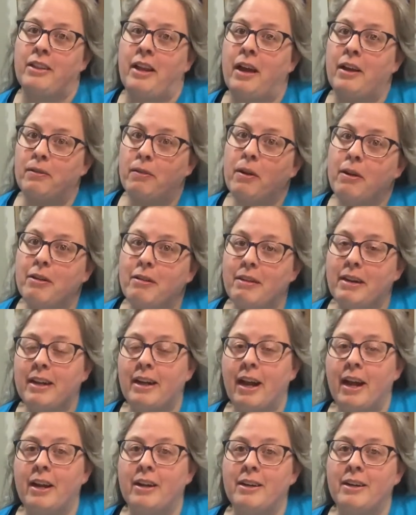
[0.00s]
that rotary
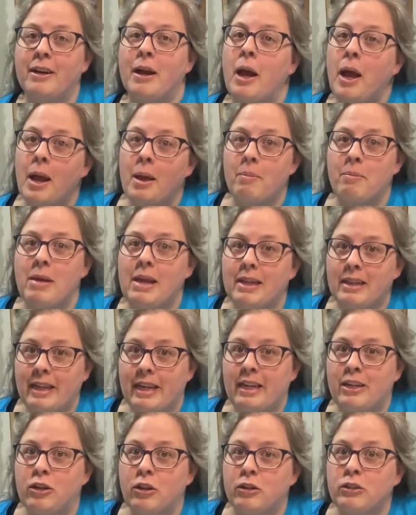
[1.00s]
cutter may
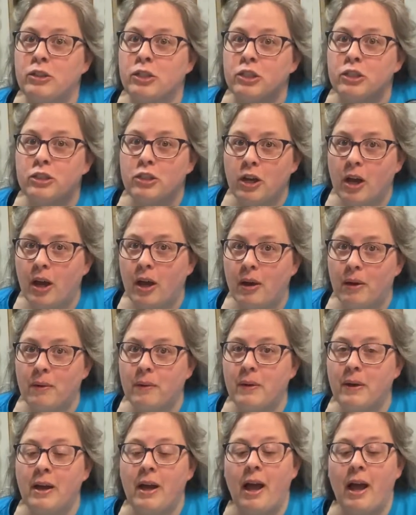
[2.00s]
land on your toe,